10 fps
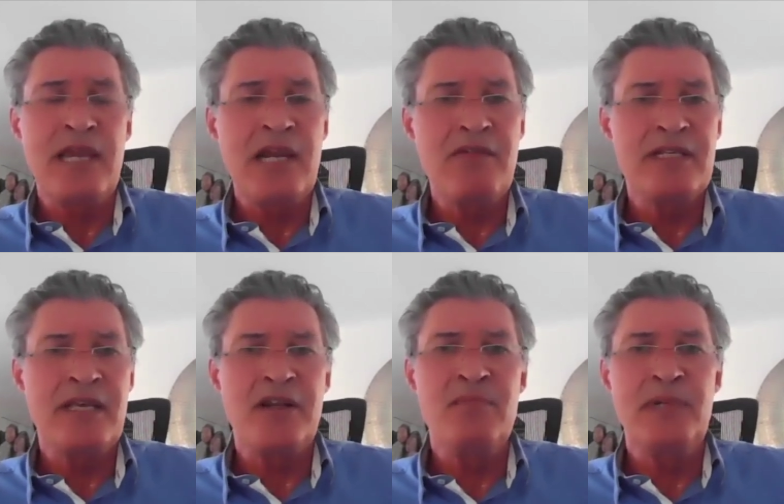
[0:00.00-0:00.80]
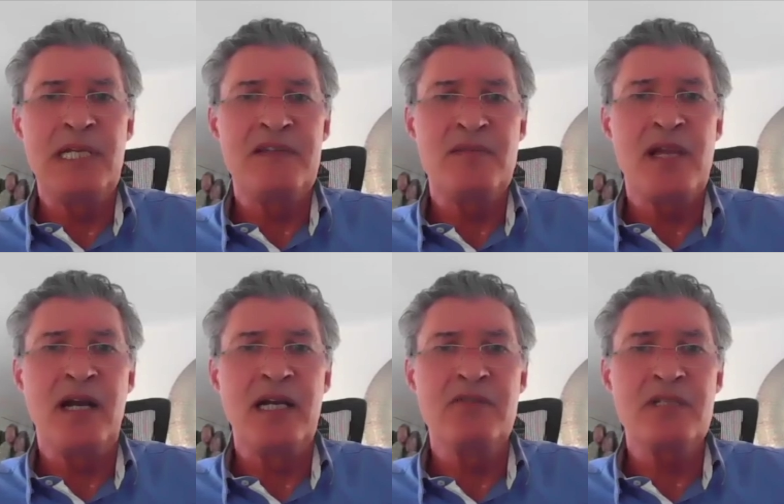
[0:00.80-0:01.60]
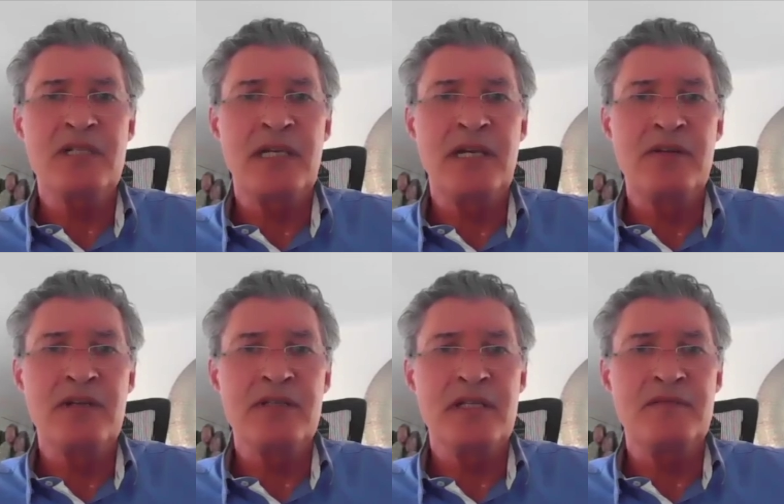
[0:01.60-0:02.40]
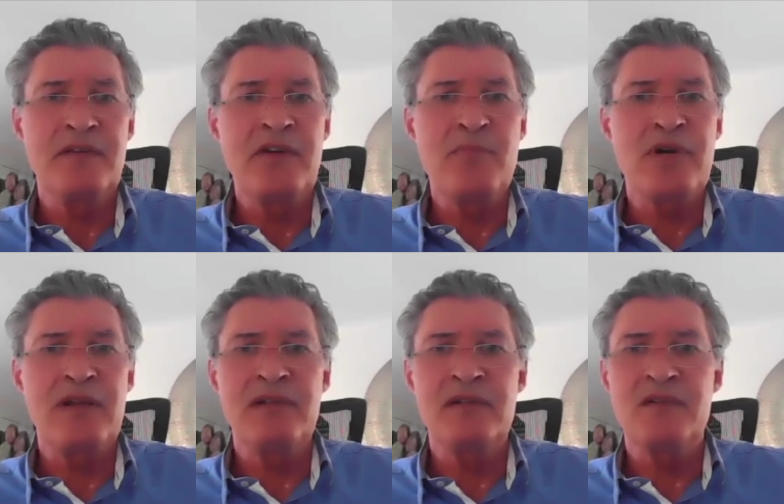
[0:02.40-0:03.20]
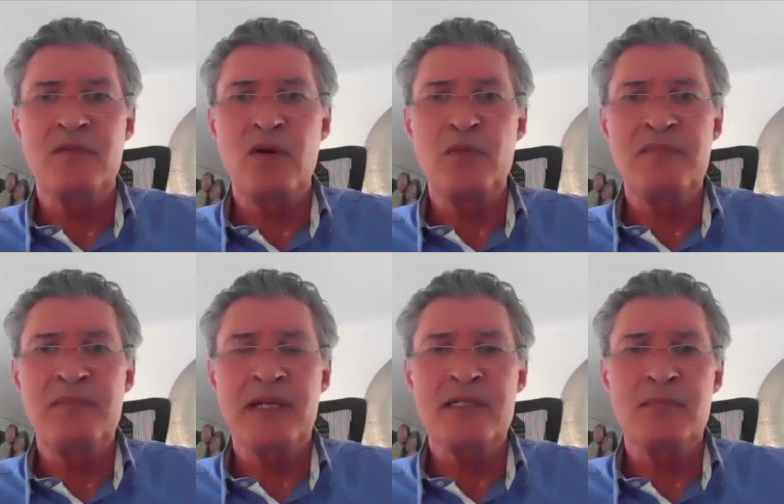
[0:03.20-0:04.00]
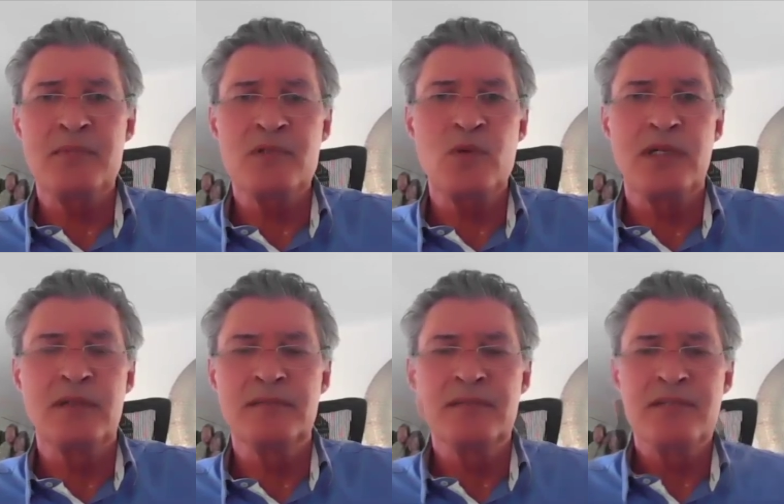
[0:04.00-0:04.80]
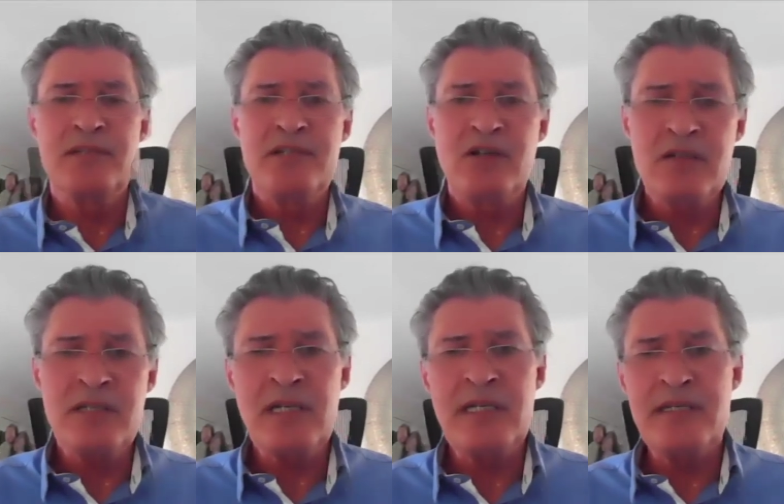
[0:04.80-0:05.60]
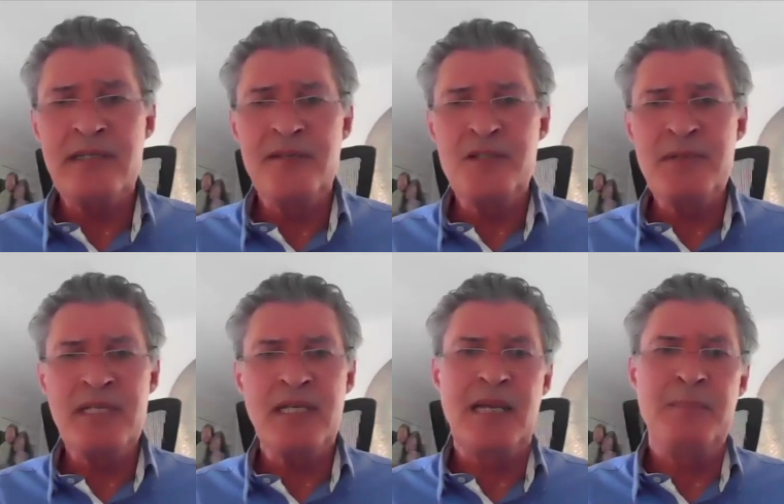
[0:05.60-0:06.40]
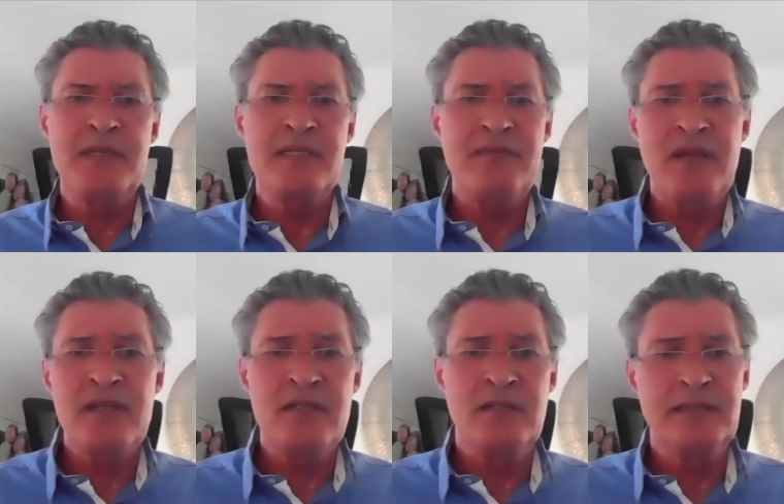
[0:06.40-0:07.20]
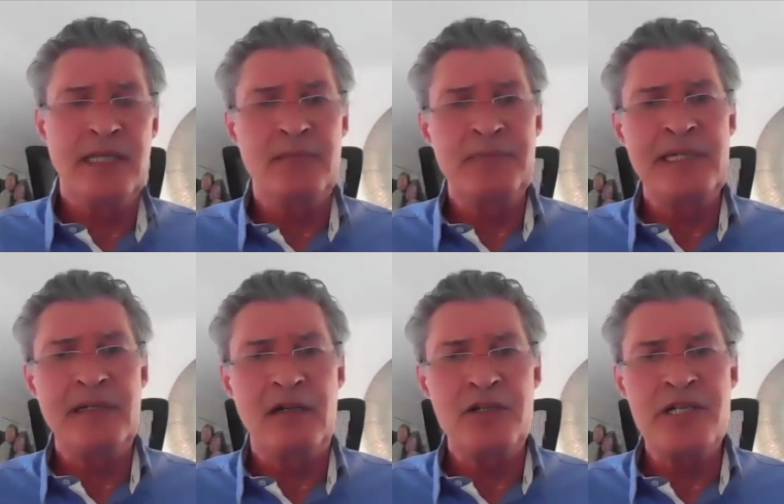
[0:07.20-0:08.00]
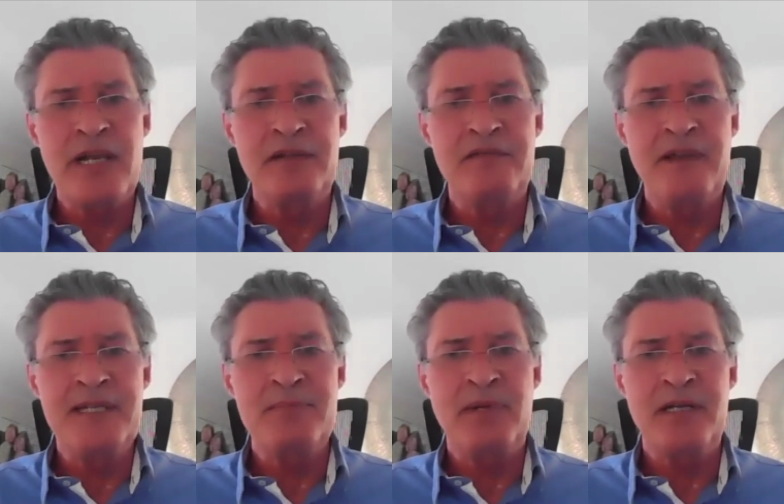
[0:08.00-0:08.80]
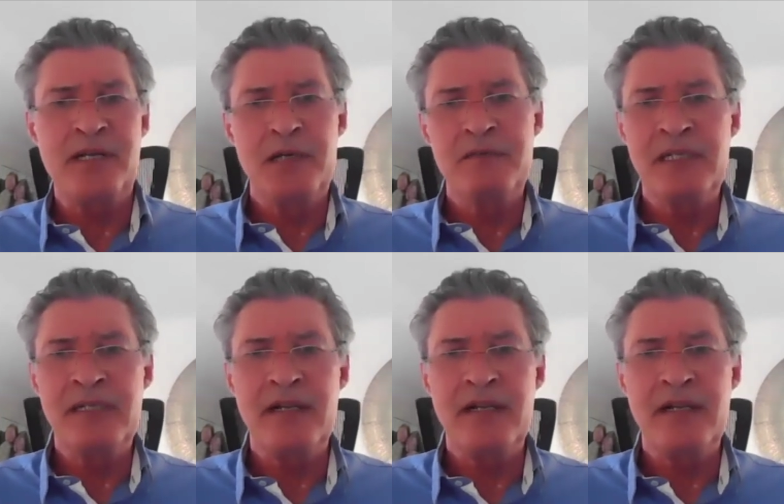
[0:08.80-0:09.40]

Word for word: areas they don't believe to be high-risk areas, that's very prevalent from what we've picked up as well. Paradoxically, it tends to be the companies that have until now been largely unaffected by COVID